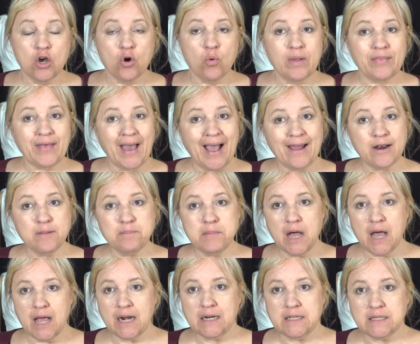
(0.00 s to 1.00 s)
without a
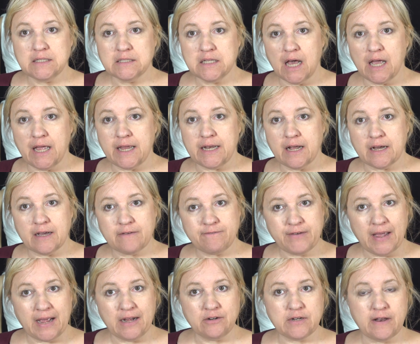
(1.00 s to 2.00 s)
modeling light, I
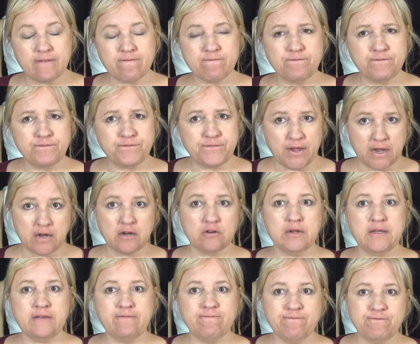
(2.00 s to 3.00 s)
found it
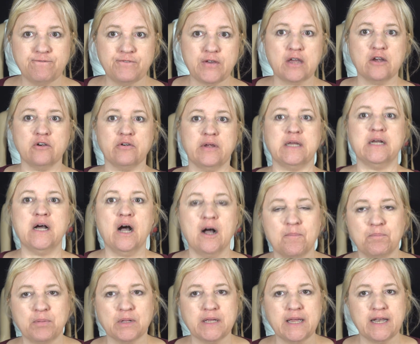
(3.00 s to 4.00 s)
very, very
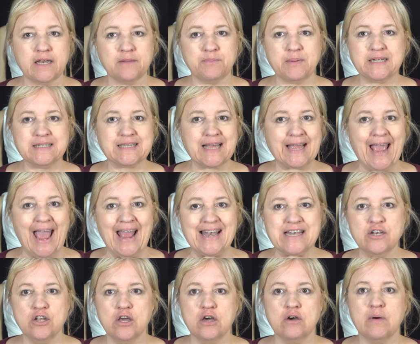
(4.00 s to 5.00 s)
complicated because I had
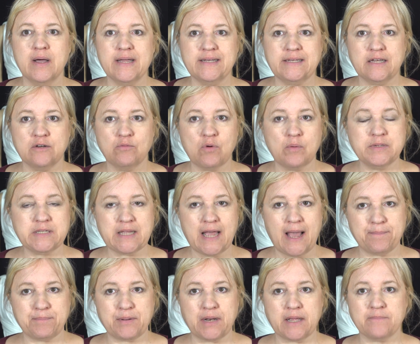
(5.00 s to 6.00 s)
no idea what was
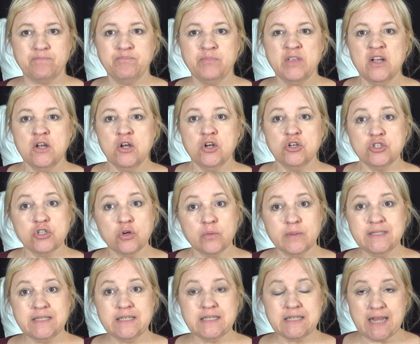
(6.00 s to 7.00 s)
happening. So
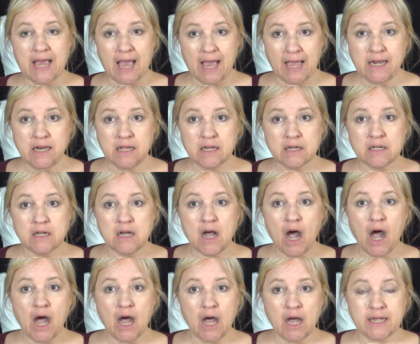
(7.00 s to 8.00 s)
instead,
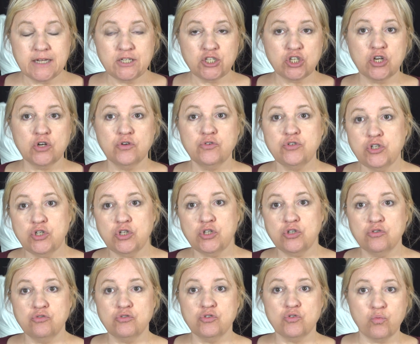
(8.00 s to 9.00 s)
I chose to
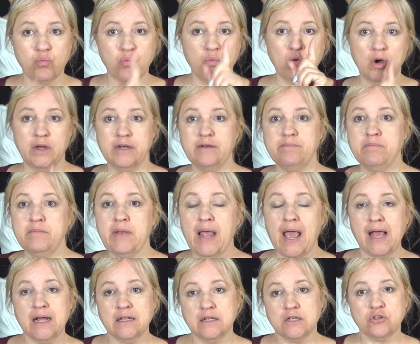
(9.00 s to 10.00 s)
use one
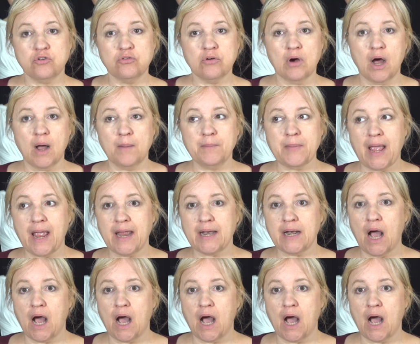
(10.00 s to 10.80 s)
Elenchrom, and